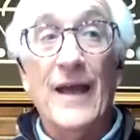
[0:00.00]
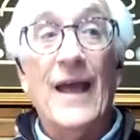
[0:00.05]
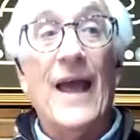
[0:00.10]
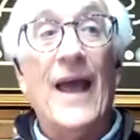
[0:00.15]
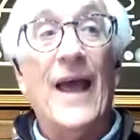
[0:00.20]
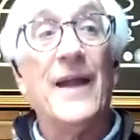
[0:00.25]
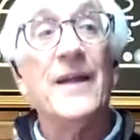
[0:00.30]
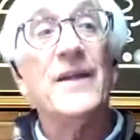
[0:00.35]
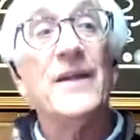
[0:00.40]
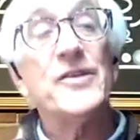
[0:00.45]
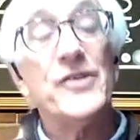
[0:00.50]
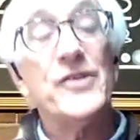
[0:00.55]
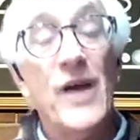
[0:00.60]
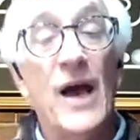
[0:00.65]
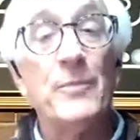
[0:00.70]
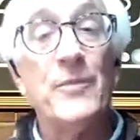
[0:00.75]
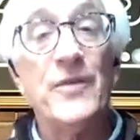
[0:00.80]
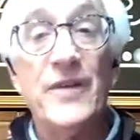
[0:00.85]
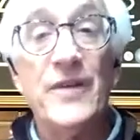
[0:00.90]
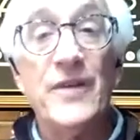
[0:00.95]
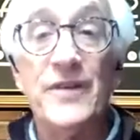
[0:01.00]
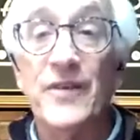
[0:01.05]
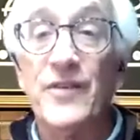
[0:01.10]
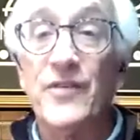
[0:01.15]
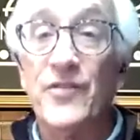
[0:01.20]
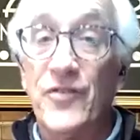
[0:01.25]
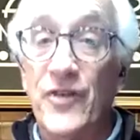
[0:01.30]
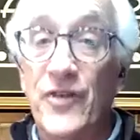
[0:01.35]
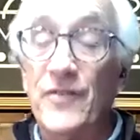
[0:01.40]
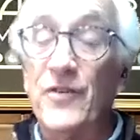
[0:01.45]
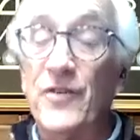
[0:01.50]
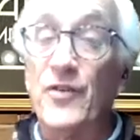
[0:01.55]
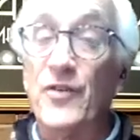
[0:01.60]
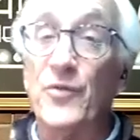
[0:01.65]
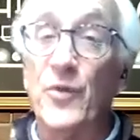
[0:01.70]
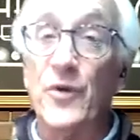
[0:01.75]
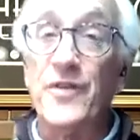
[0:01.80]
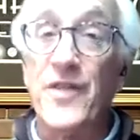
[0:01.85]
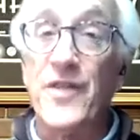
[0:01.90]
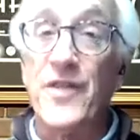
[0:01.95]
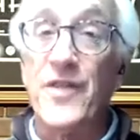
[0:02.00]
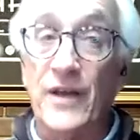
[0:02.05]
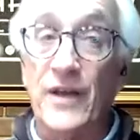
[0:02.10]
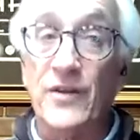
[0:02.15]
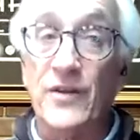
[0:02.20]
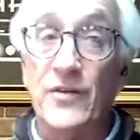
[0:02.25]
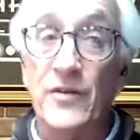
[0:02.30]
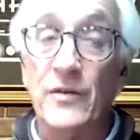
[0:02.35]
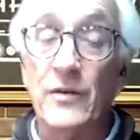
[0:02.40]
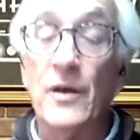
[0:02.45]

had a job teaching 6-foot-thick,